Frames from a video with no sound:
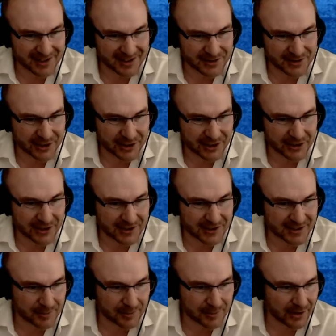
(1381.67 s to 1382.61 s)
so she could cook
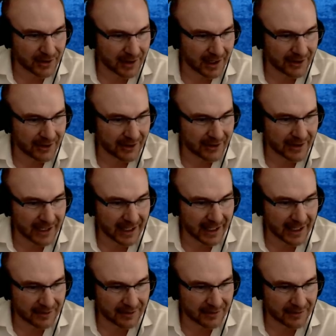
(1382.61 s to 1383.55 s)
supper. Irony,
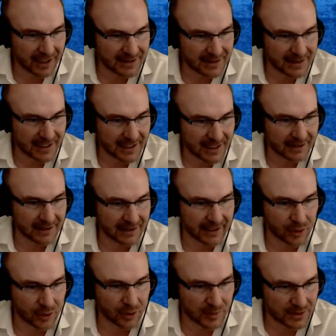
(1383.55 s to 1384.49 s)
King of Kings is hidden,
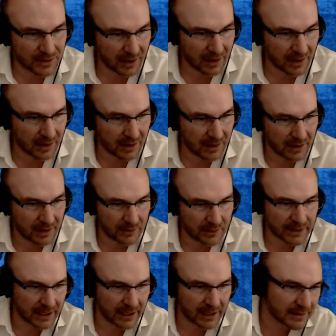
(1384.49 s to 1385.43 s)
like Homer's uh,
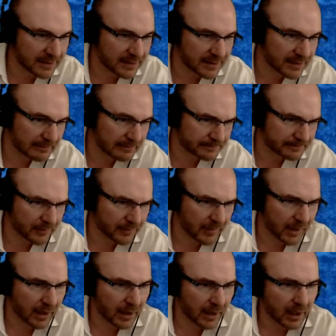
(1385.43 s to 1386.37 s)
Odysseus.
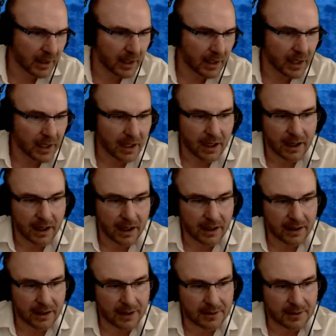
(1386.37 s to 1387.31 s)

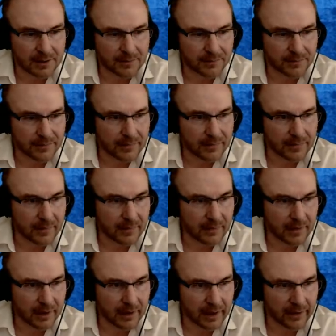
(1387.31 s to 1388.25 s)
Um,
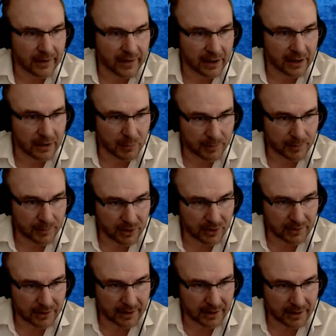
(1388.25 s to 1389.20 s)
And then
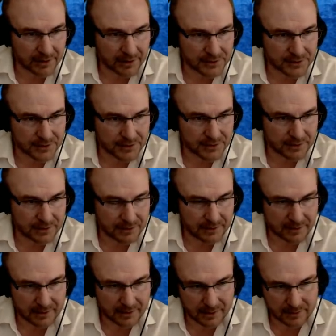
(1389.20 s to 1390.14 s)
purple is
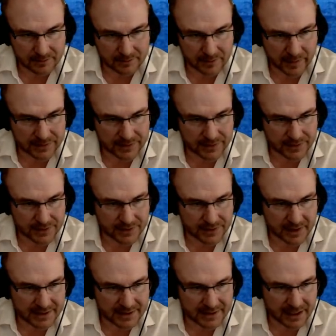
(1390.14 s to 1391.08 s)
mimesis,
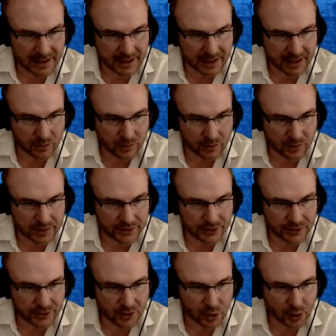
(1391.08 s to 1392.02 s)
Isaiah nine, one to
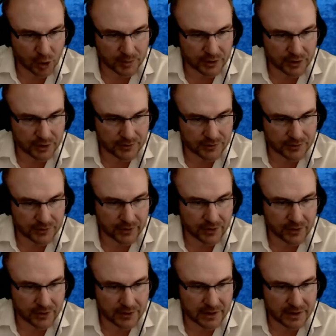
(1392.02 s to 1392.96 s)
two, hope, good news for
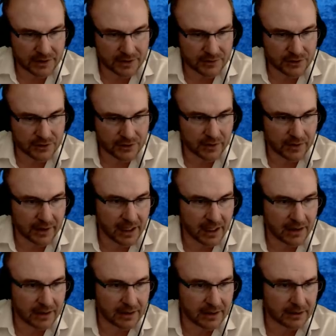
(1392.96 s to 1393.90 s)
those east of Jordan and
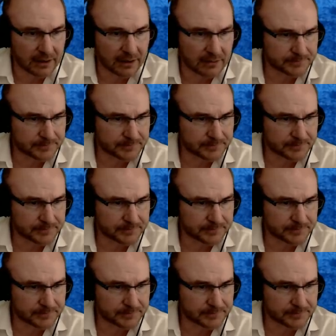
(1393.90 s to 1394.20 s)
Galilee.